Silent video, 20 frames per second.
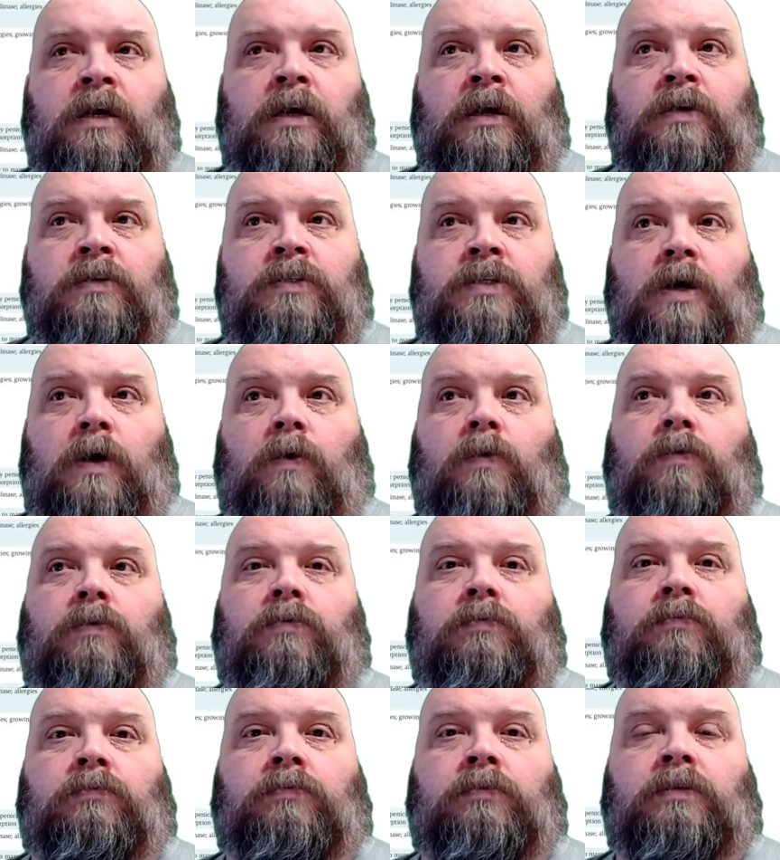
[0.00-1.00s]
So,
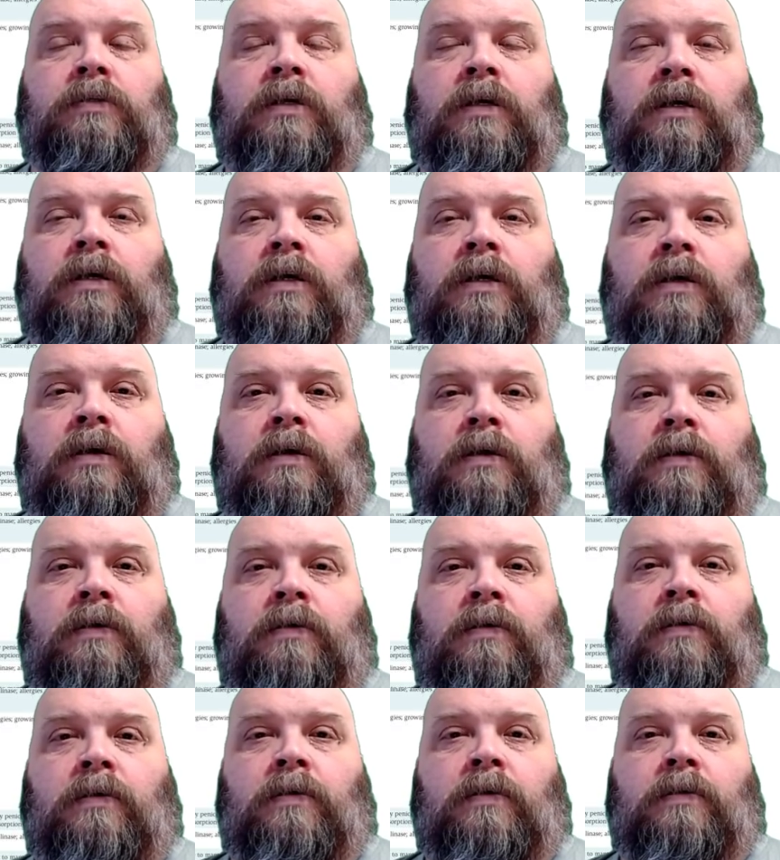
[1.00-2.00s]

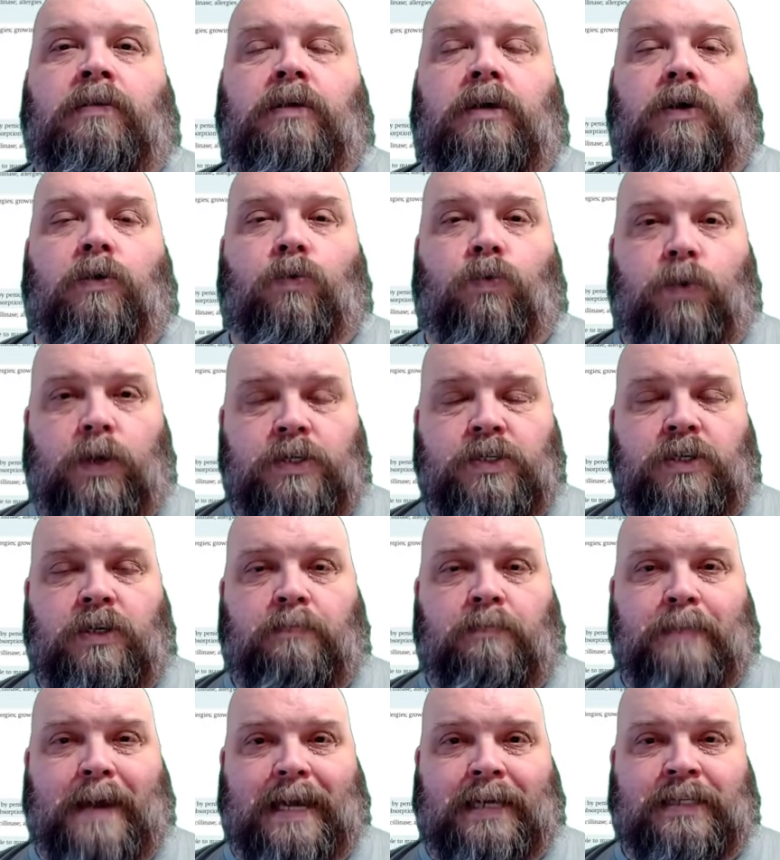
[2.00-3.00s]
the original
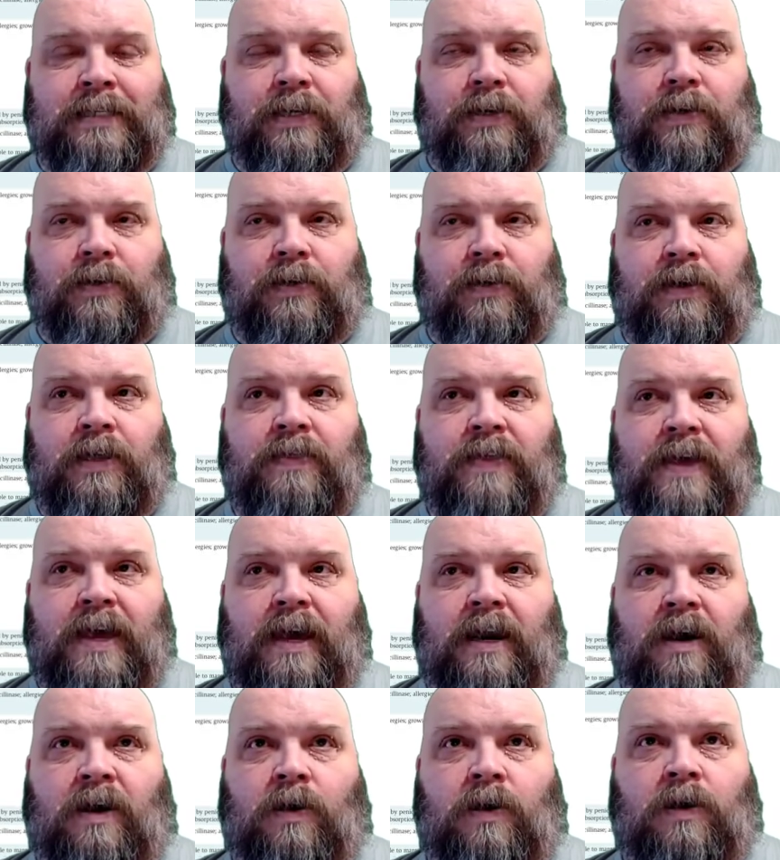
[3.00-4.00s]
bacteria
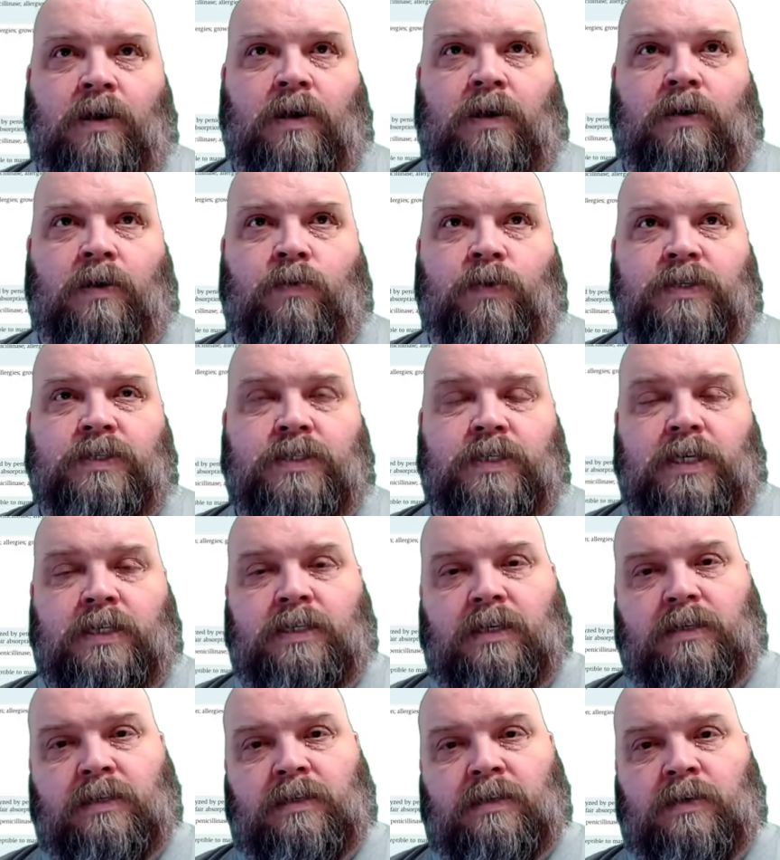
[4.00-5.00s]
that
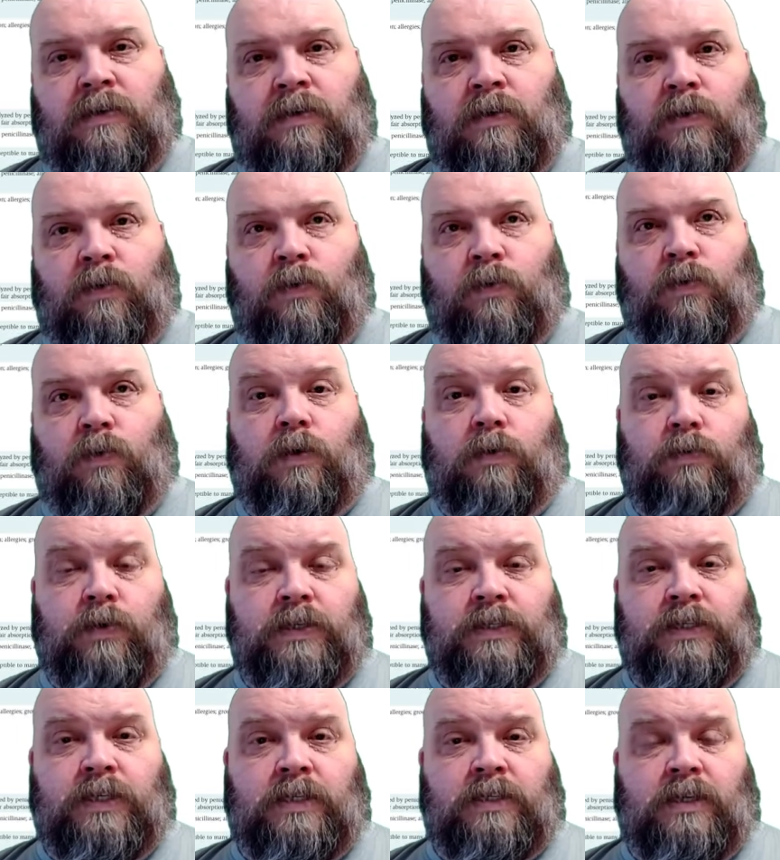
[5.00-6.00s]
were
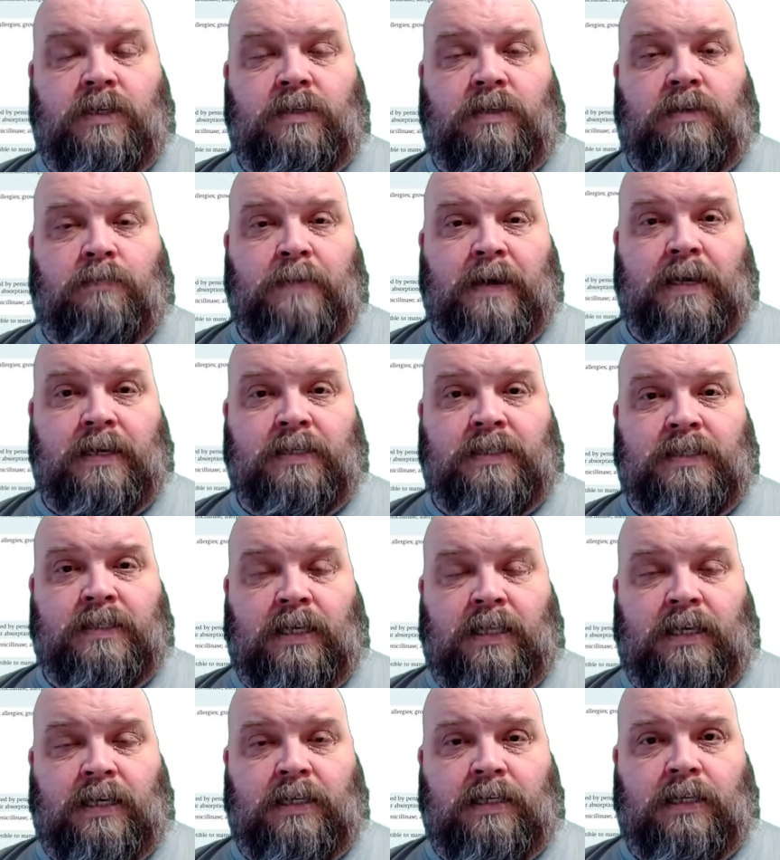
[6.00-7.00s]
resistant to
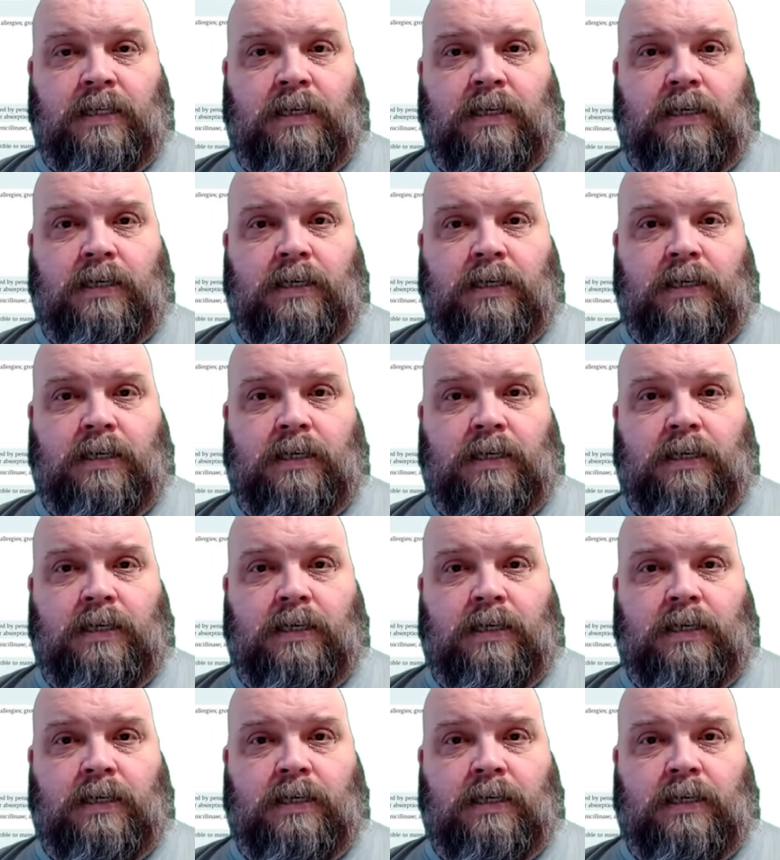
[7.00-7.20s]
penicillin